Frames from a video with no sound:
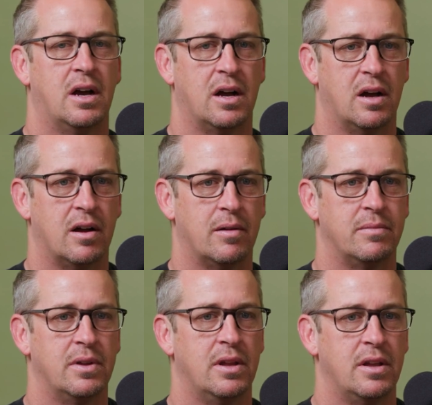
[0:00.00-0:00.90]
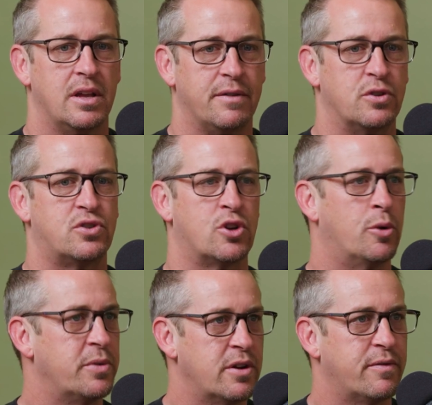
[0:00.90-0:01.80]
If you
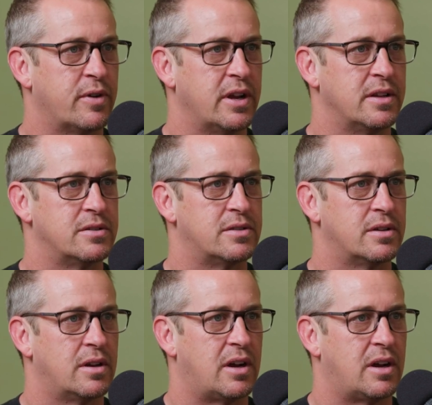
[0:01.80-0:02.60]
show me your friends,